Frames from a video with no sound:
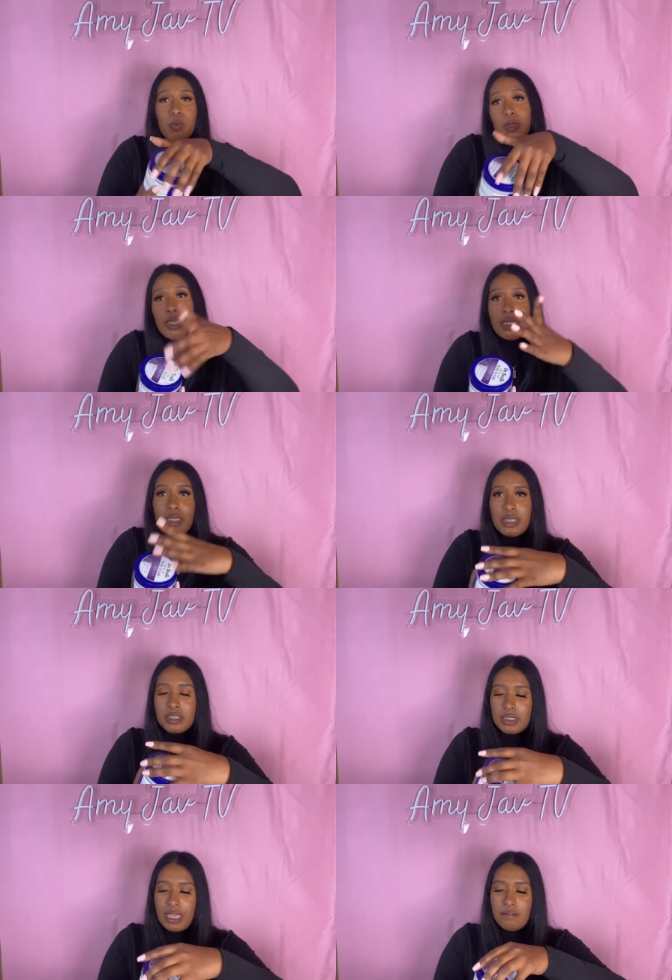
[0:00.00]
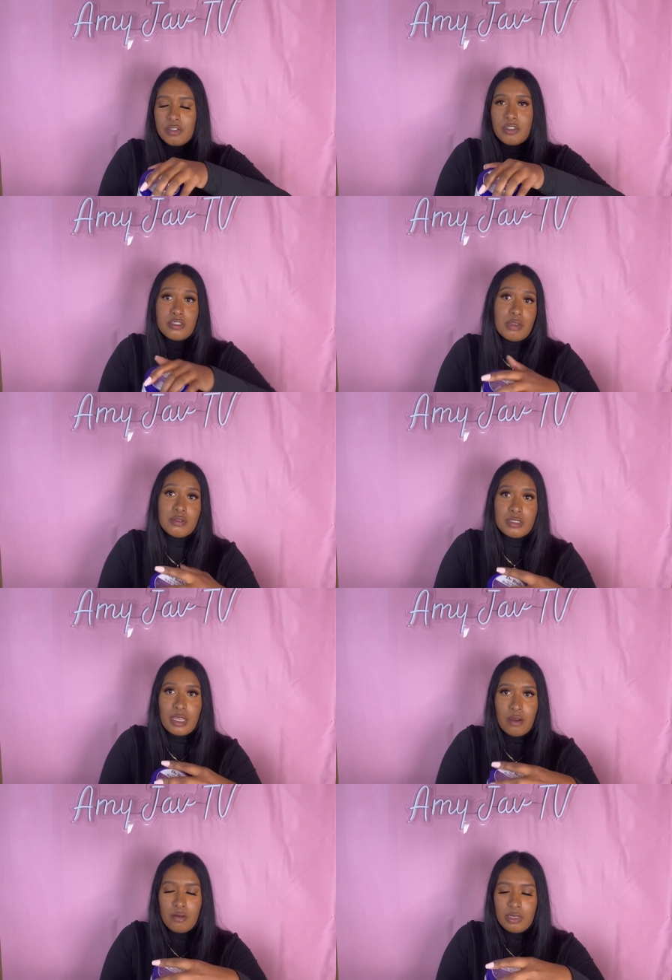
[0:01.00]
and it's lavender. So I was like,
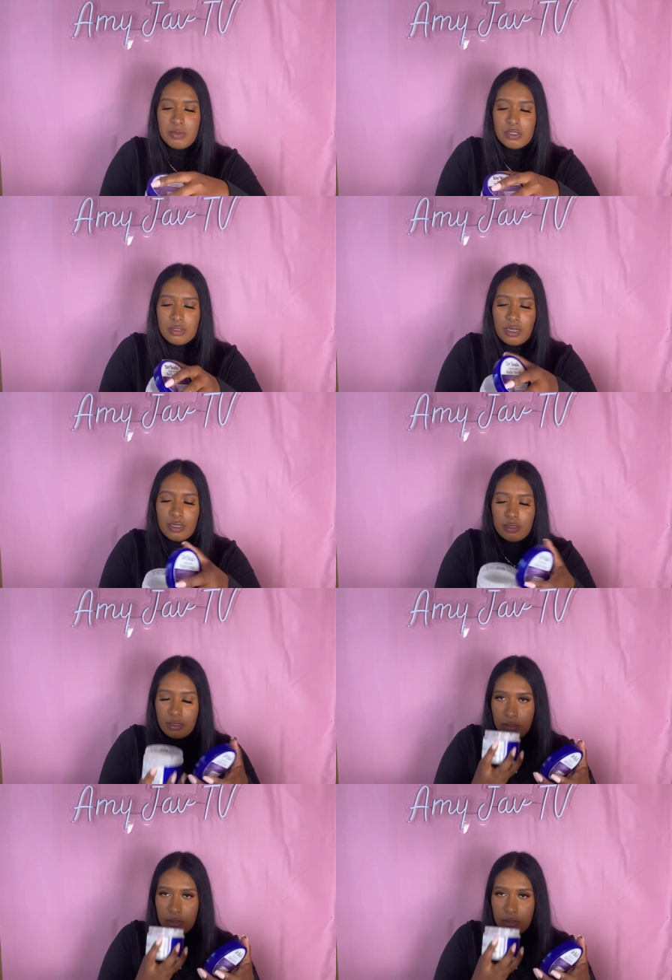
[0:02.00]
oh, let me try it.